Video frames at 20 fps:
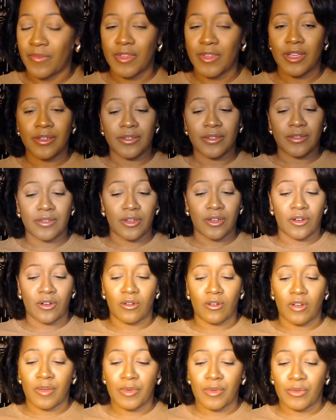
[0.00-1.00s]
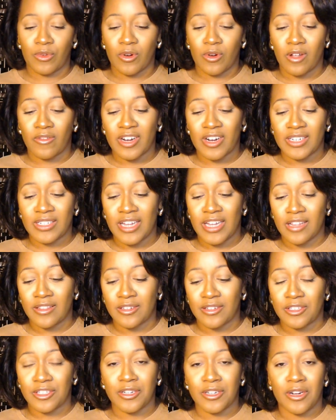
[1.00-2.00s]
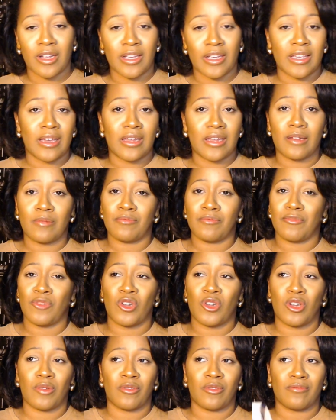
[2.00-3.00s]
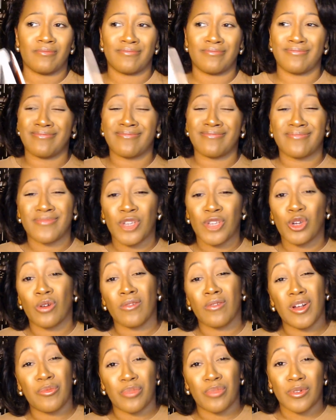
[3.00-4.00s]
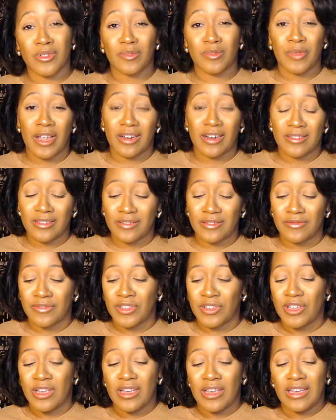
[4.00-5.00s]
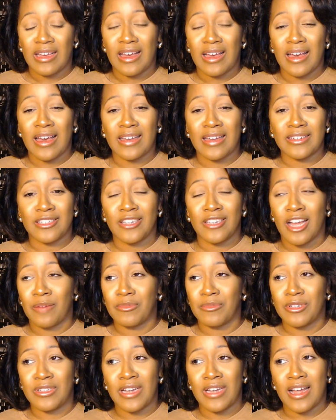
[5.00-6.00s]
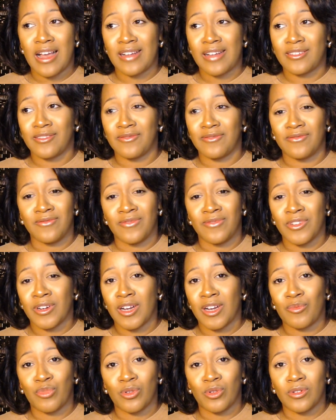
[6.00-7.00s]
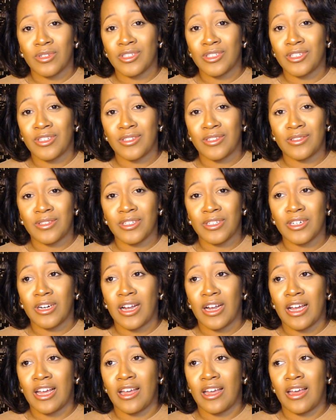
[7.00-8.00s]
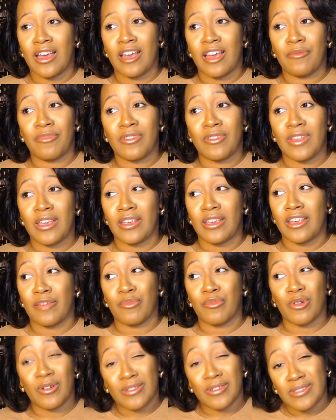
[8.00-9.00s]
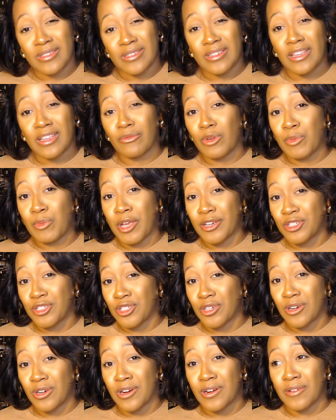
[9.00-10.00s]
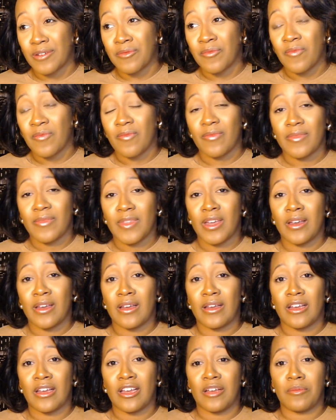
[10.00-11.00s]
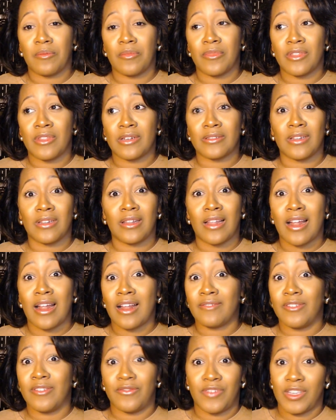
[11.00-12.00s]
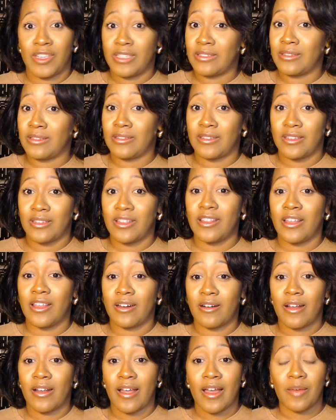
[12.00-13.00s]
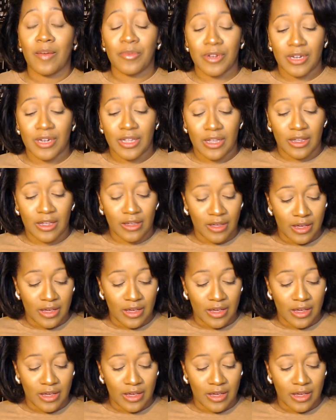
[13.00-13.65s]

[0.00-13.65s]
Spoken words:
So, we're already down this year. Again, on a Corinne perspective, I'm not very bullish this year. I'm thinking personally we may churn. There's a lot of events that are happening.